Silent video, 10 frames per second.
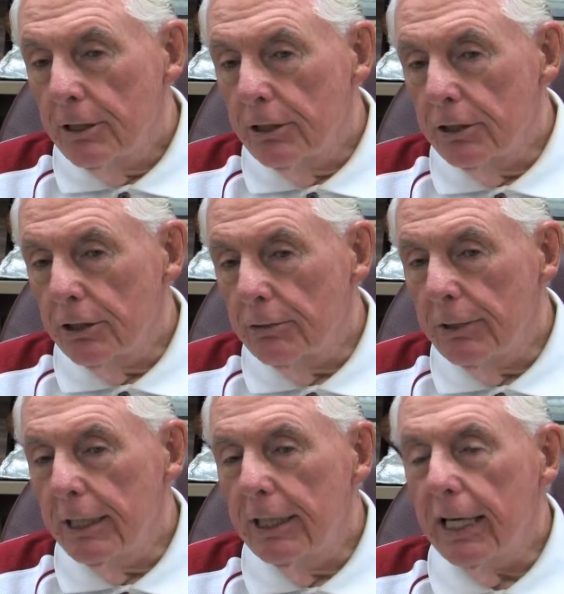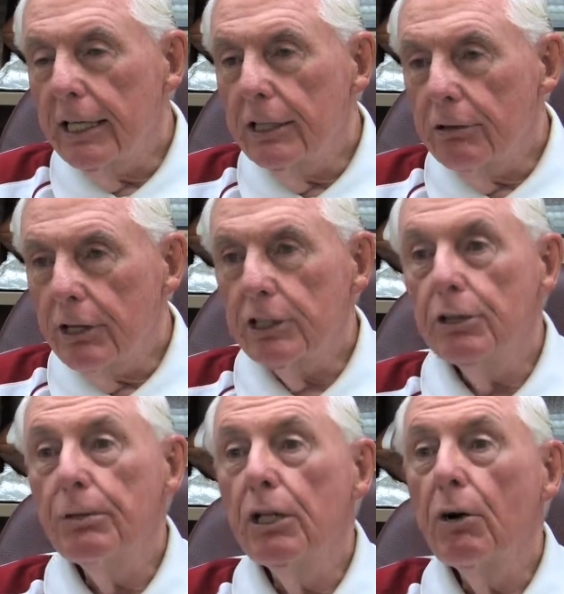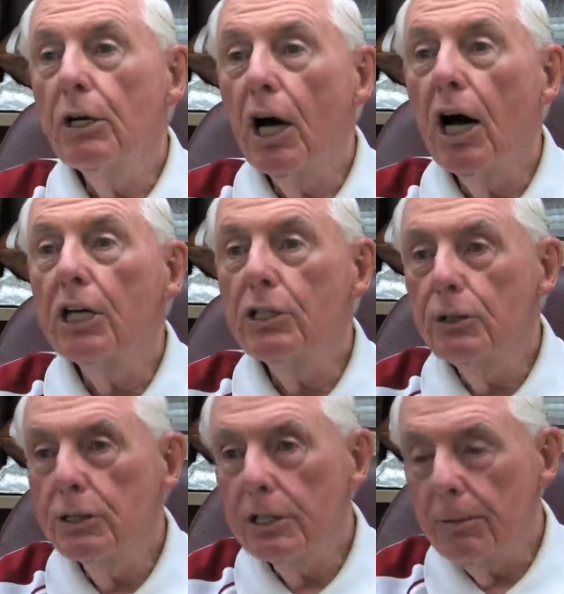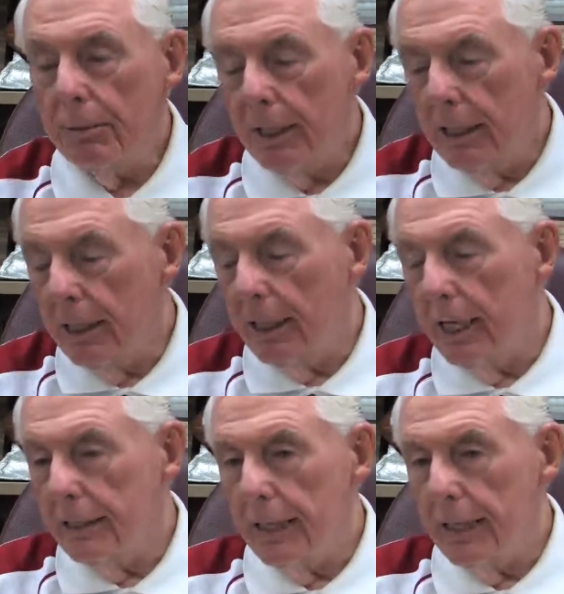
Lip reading: should be getting direction, should be going on to something and that